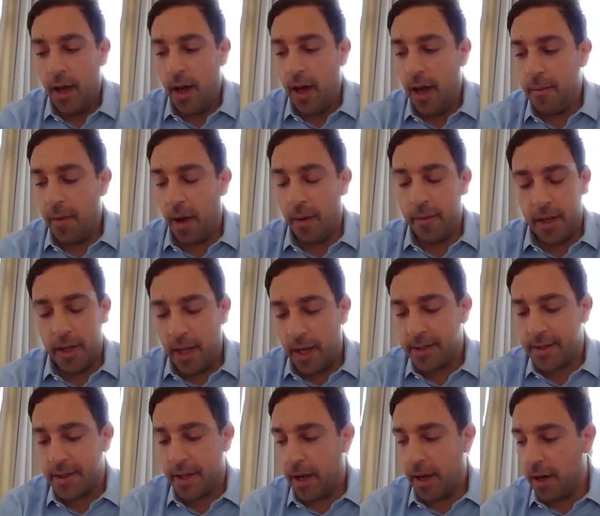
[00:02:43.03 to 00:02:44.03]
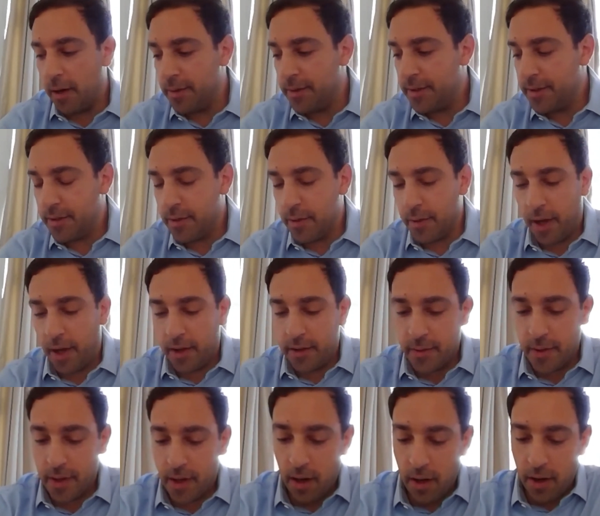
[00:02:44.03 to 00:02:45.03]
I mean, yesterday I was talking
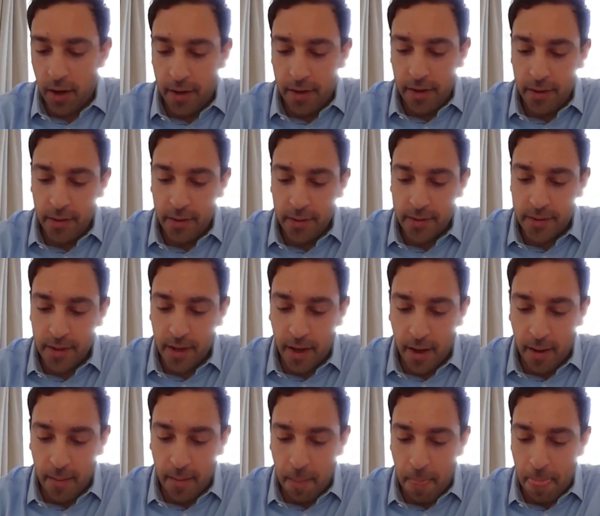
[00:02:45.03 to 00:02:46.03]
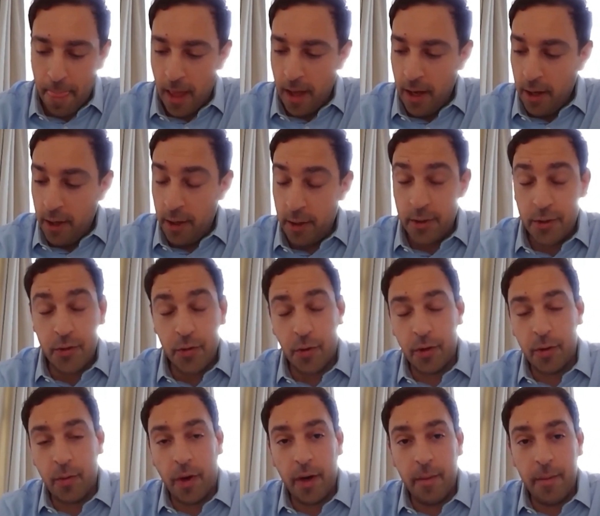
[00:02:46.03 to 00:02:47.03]
to a client who's
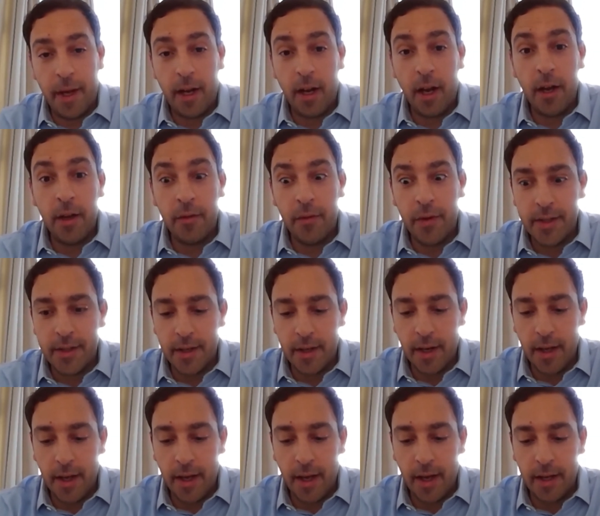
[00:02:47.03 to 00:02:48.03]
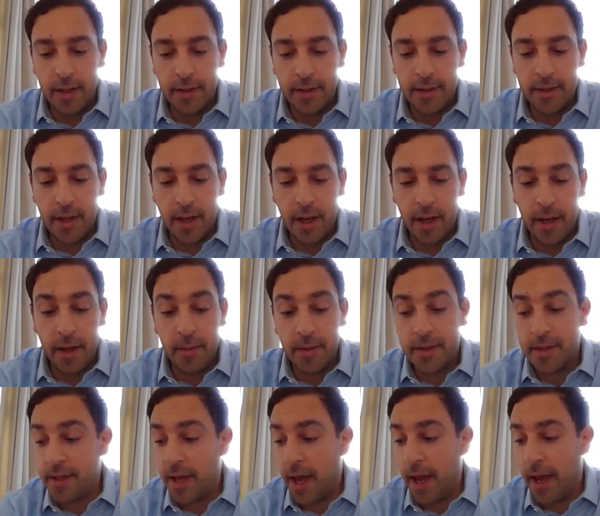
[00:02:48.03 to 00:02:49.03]
drawn quite a big loan recently, and he
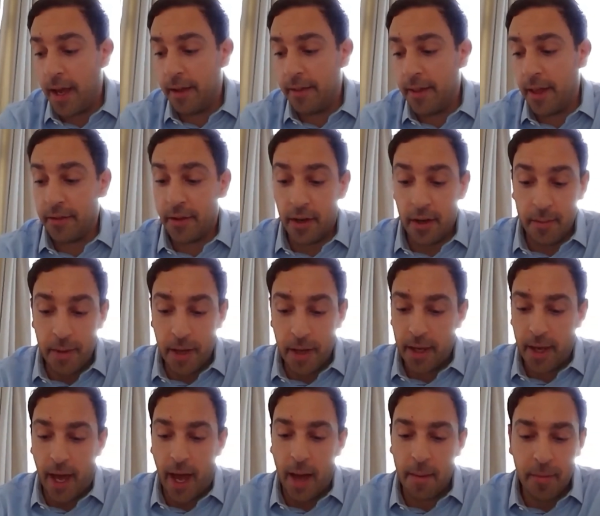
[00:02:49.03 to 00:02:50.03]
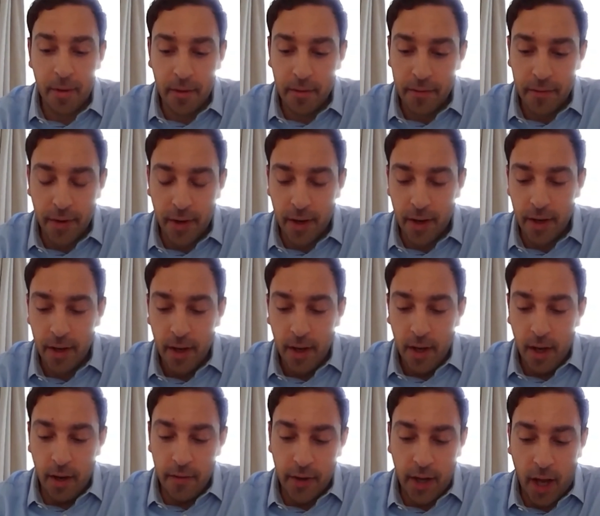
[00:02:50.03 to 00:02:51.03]
was saying there's going to be a gap of a
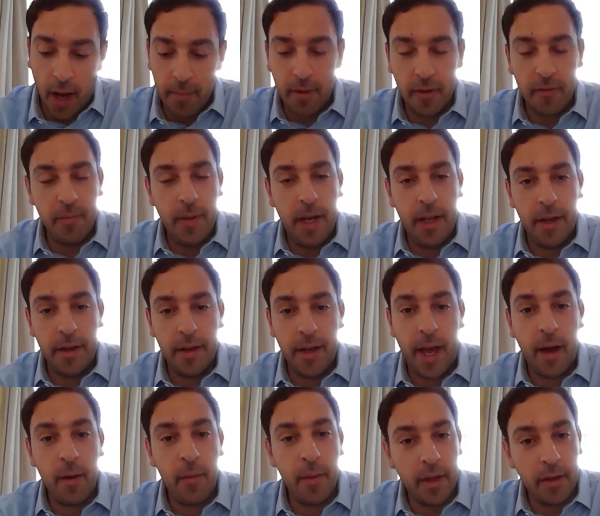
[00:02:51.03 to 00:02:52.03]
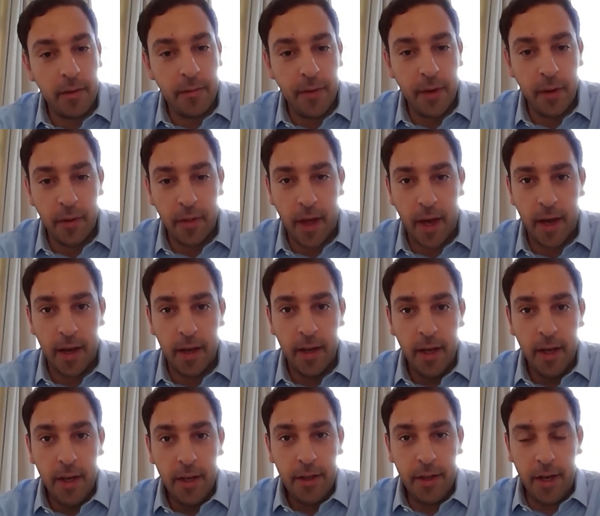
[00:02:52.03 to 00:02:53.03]
couple of million. How are we going to fill that?
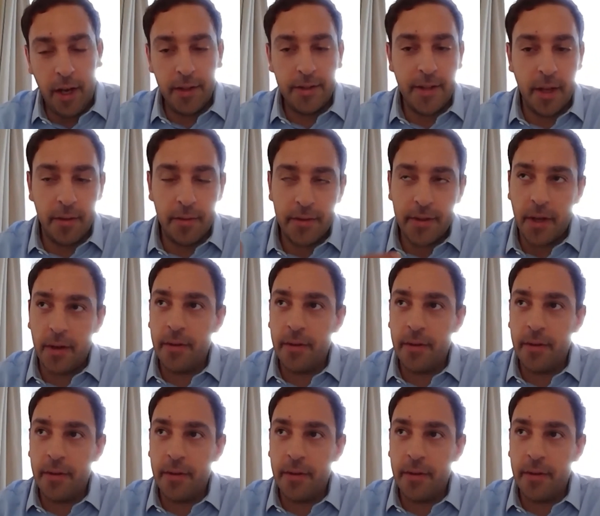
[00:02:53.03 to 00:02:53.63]
You know, so